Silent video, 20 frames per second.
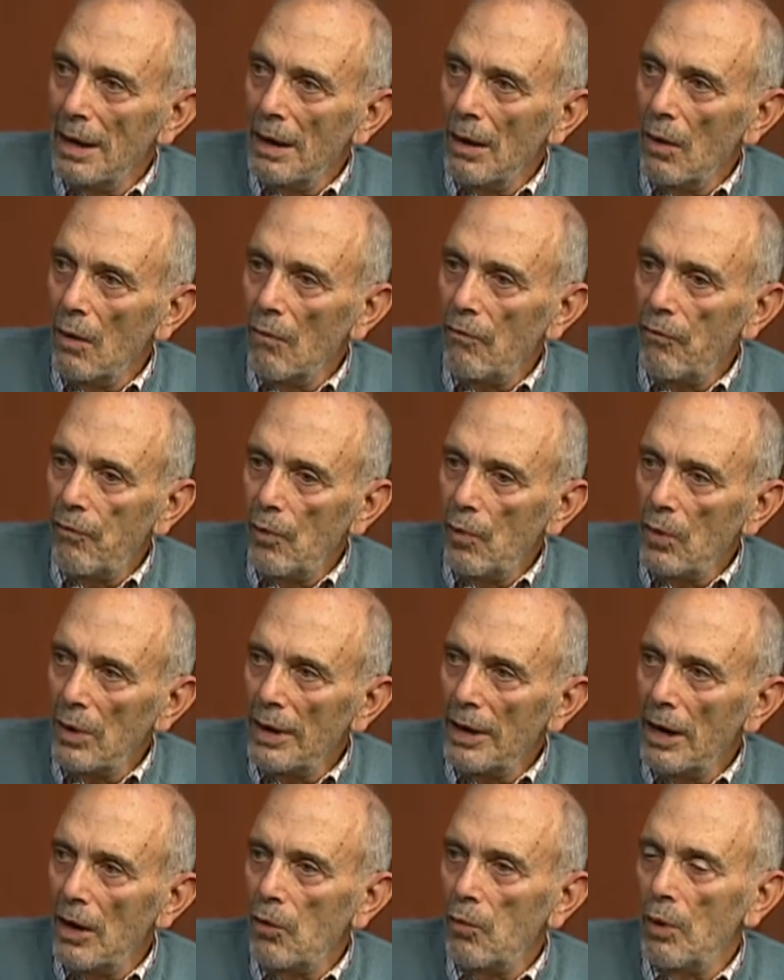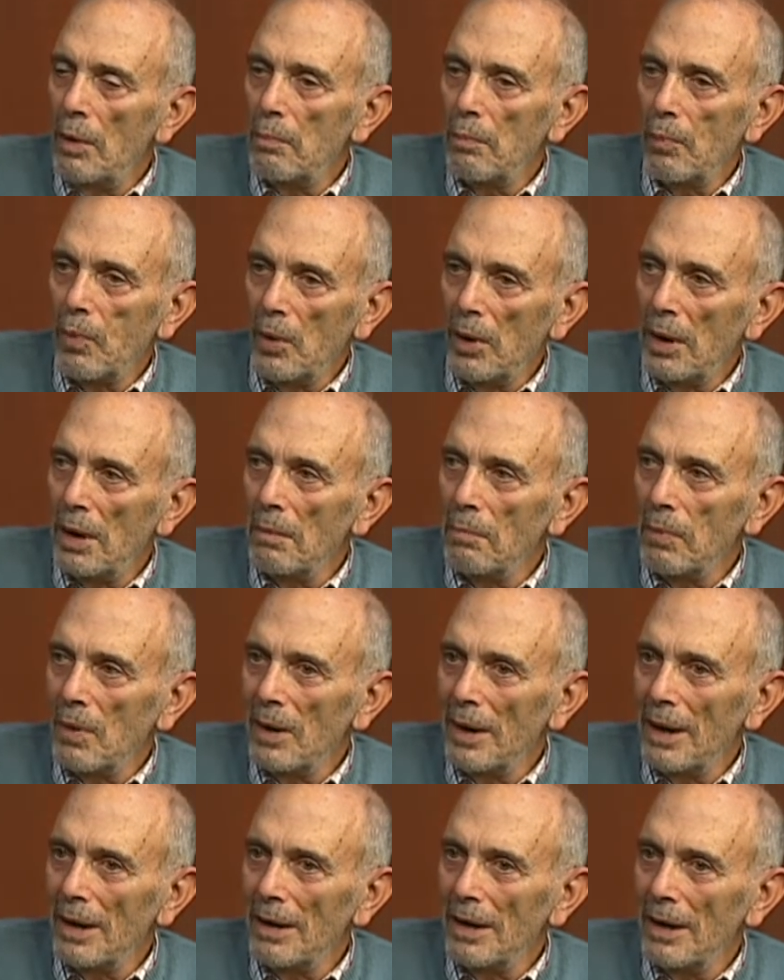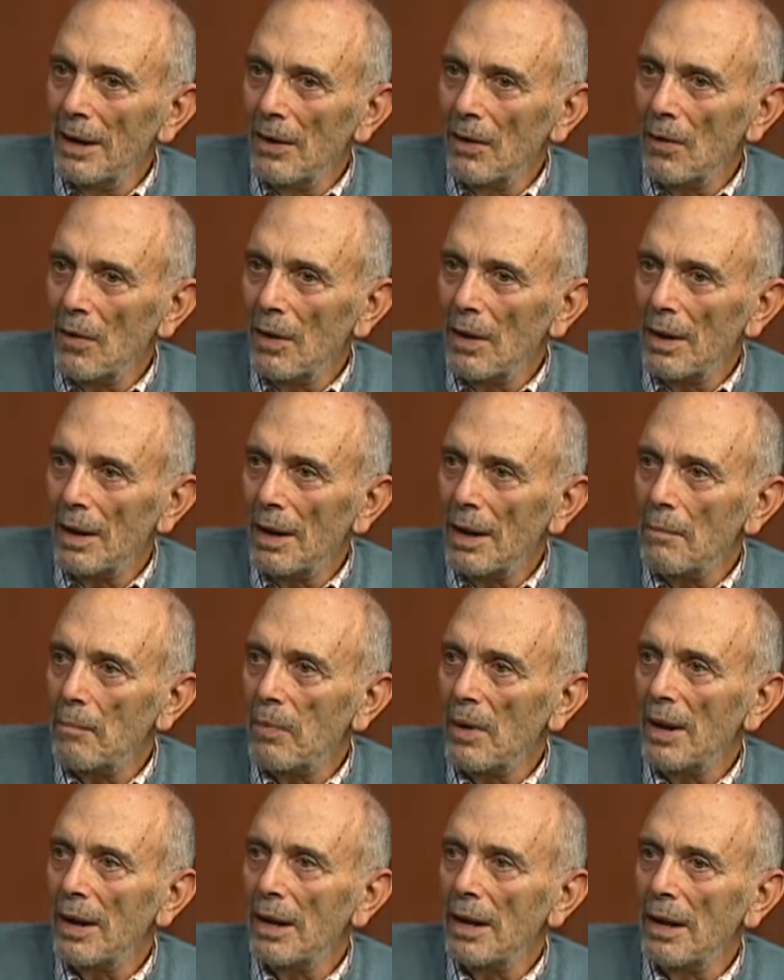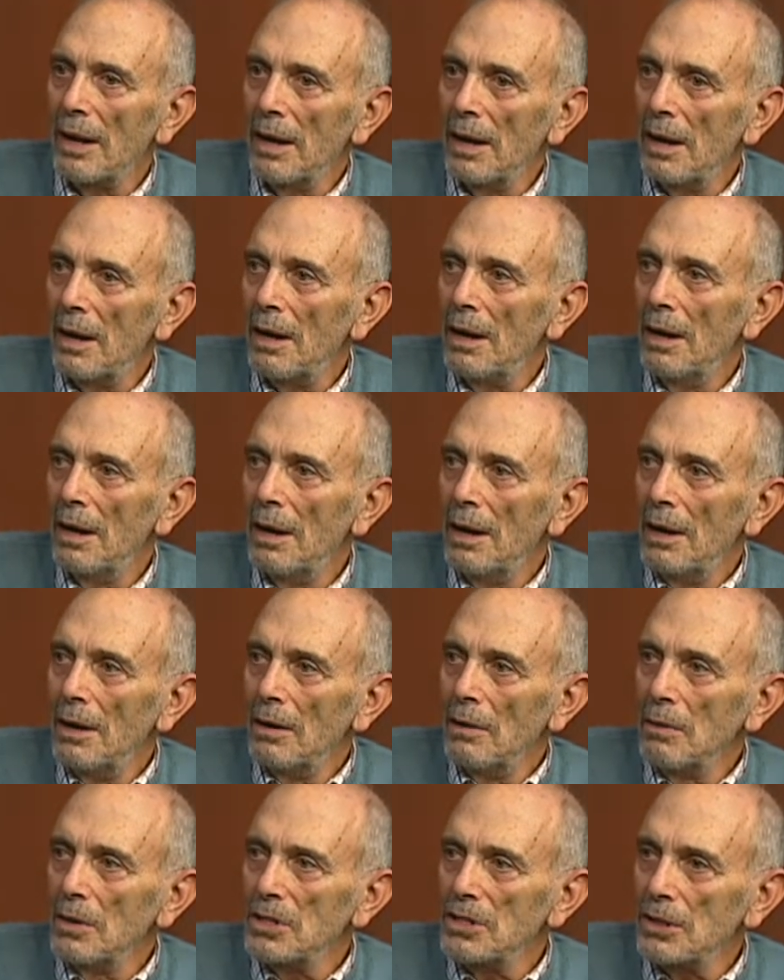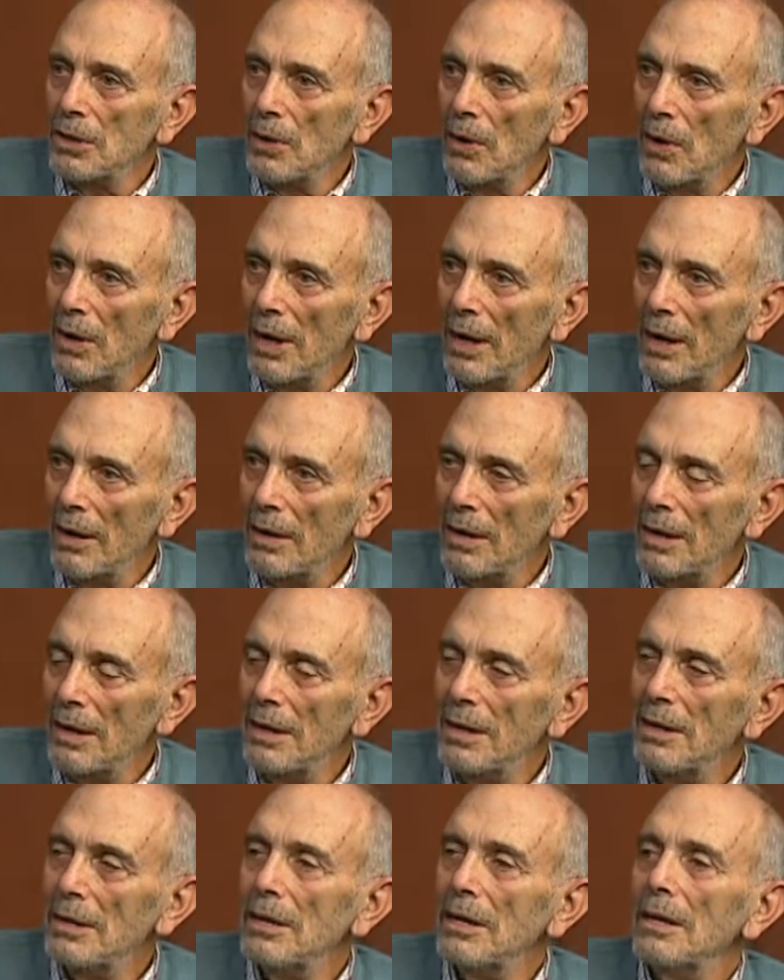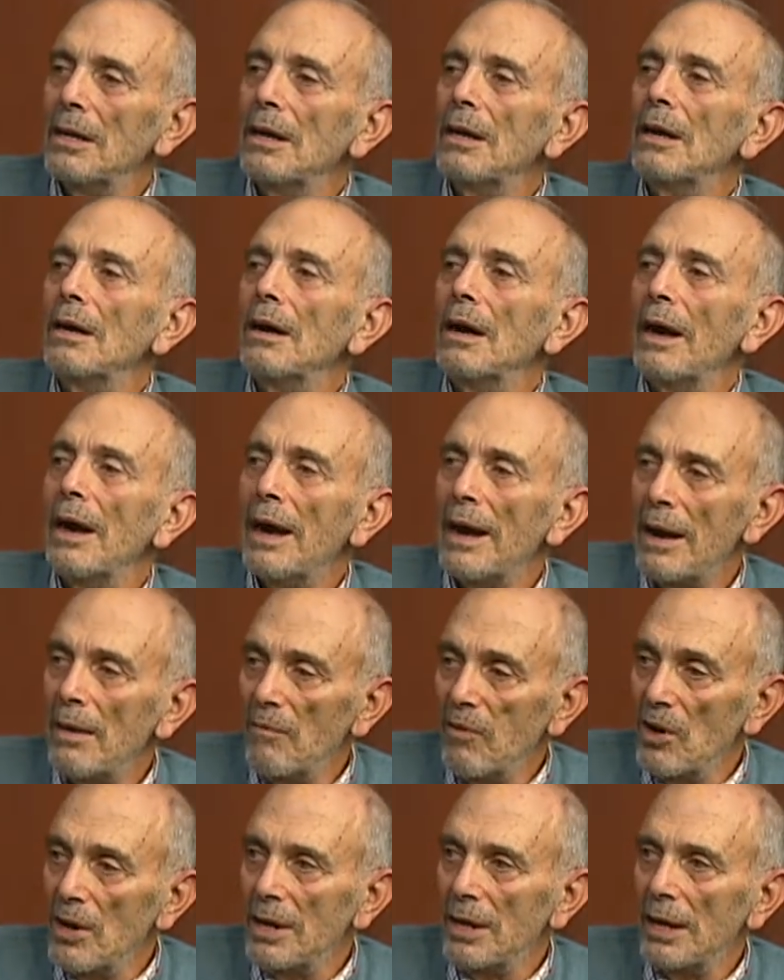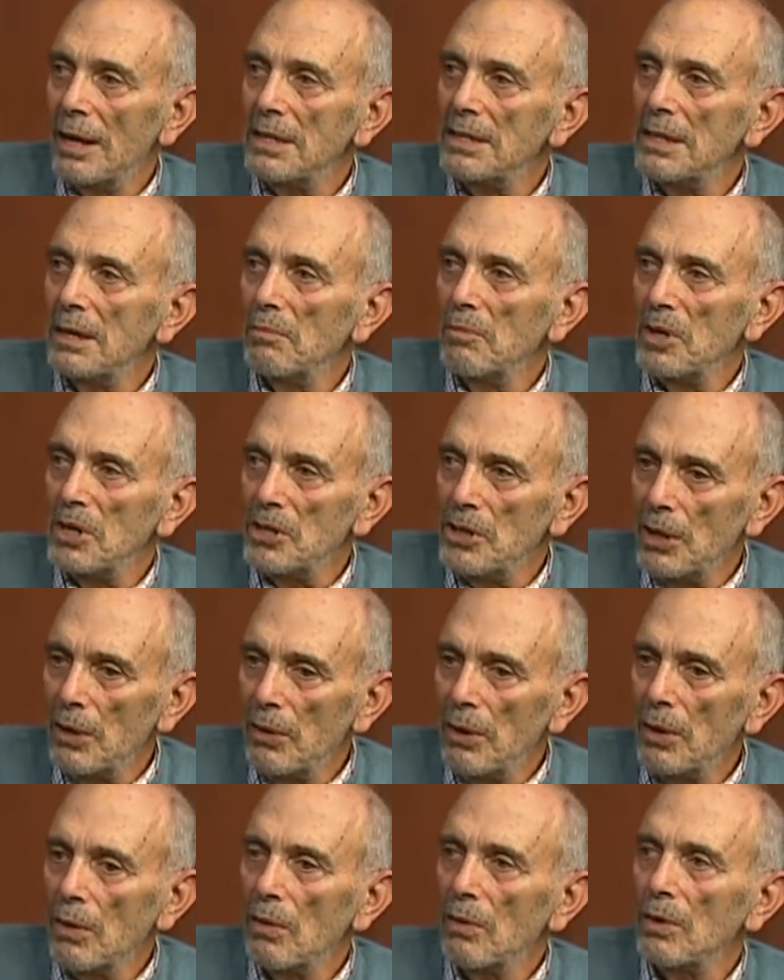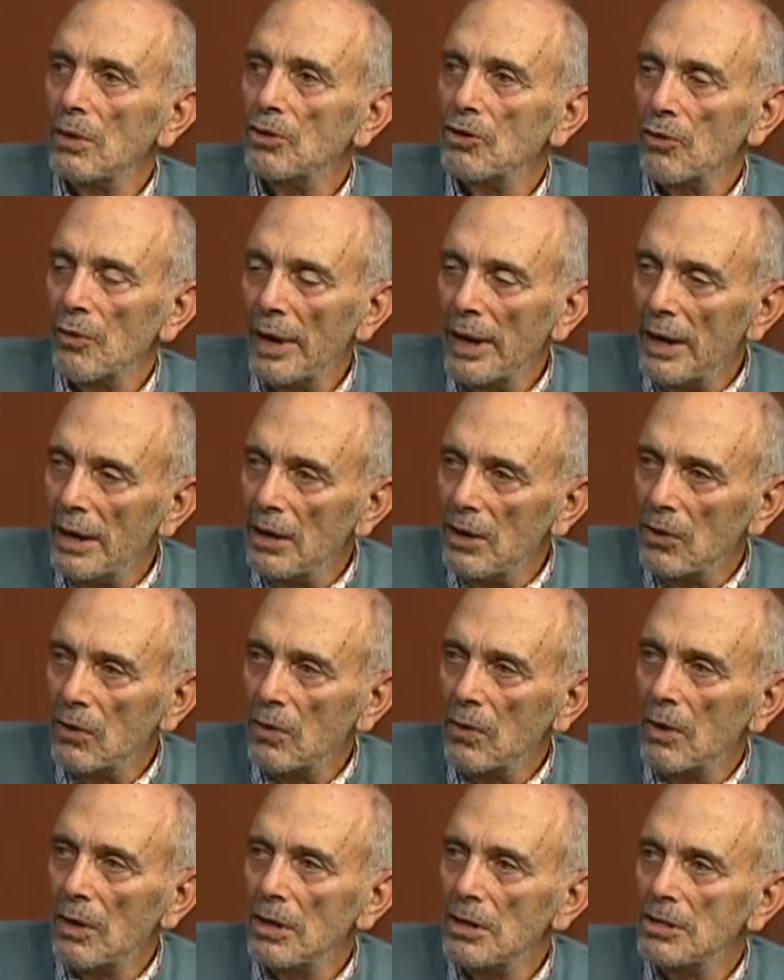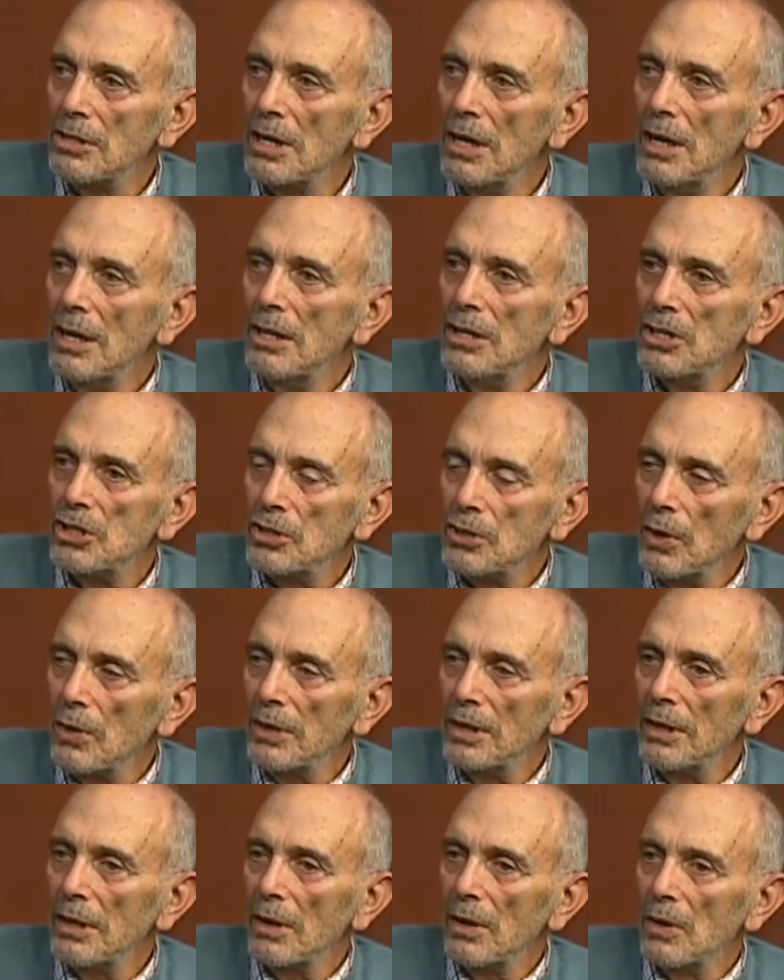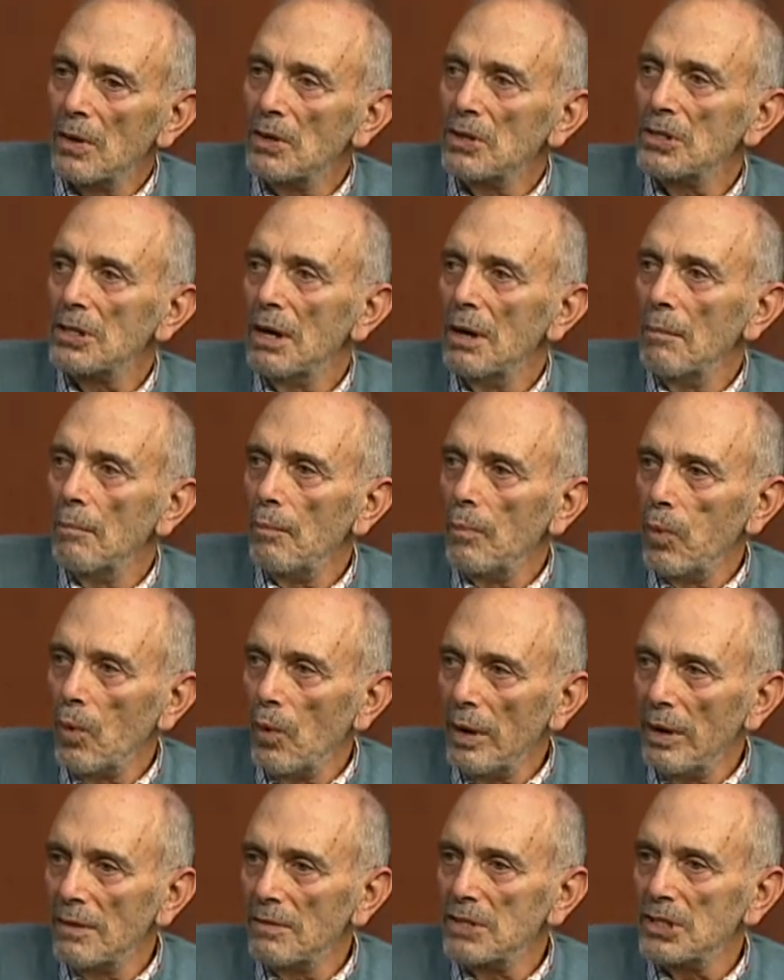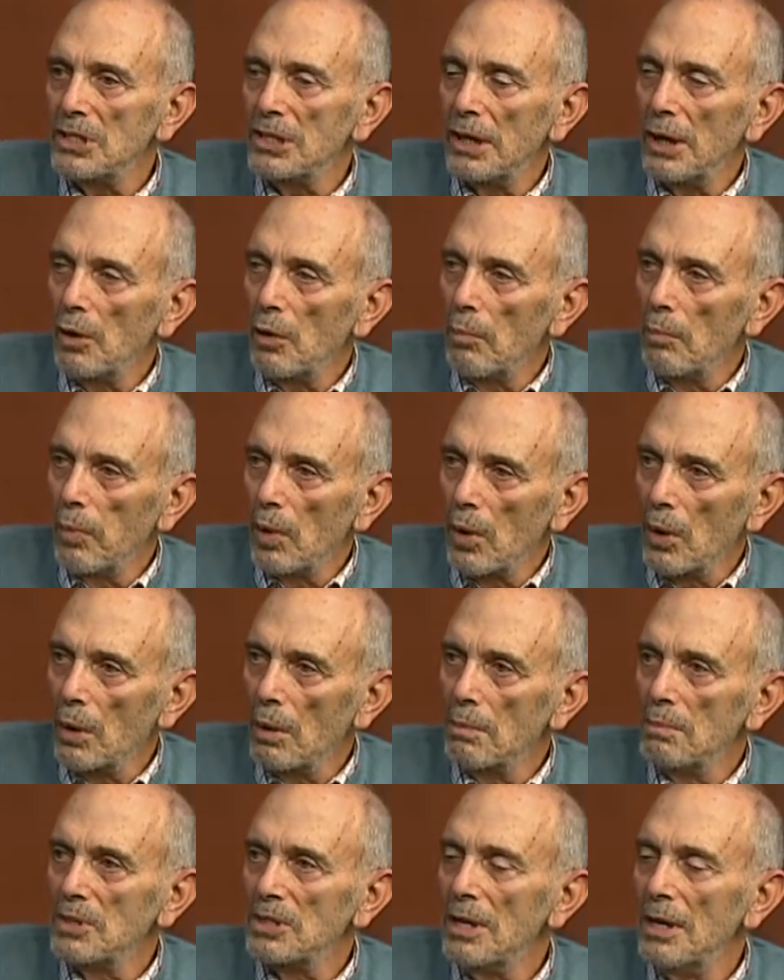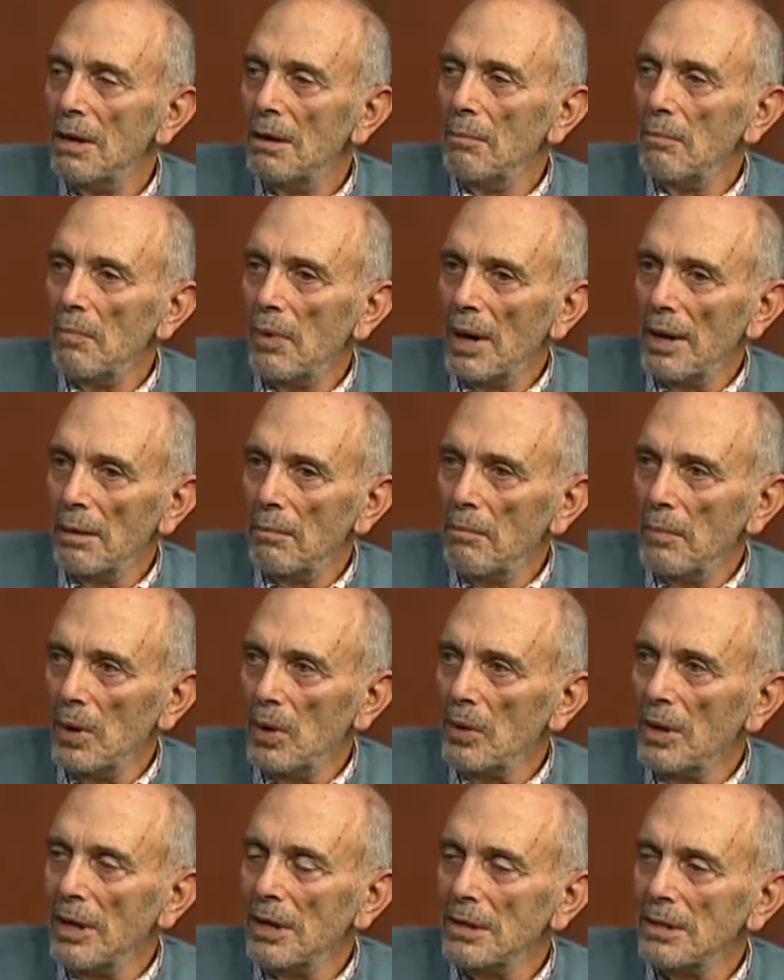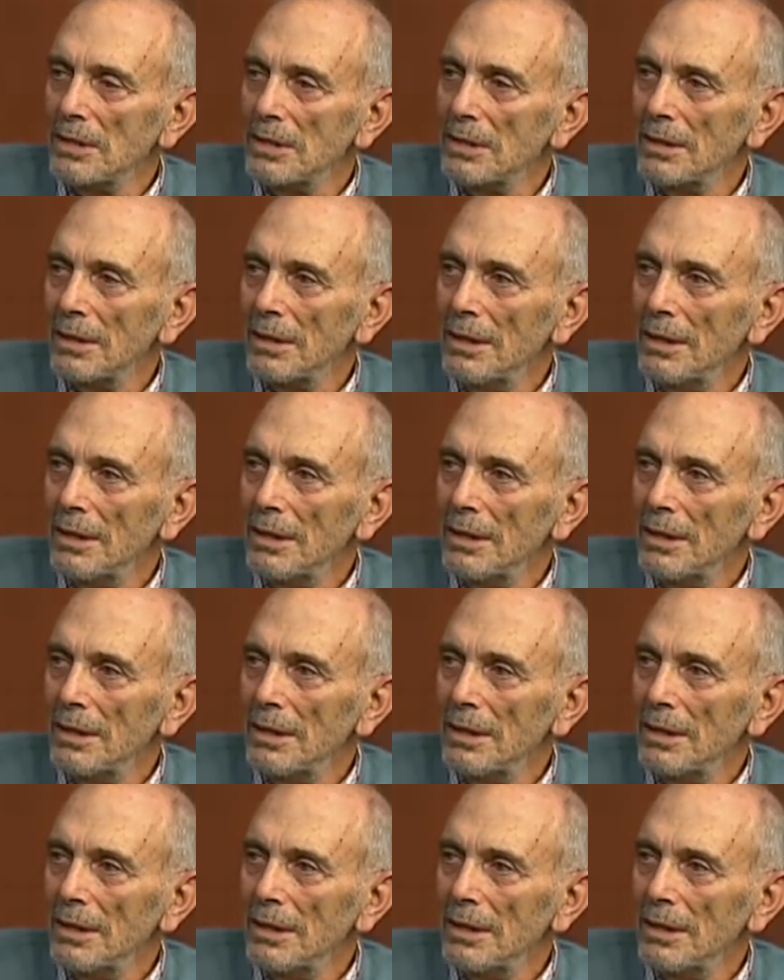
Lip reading: a fully equipped printing plant. And all that plant did was turn out advertising material, trade cards, circulars, point of sale blurbs by the millions.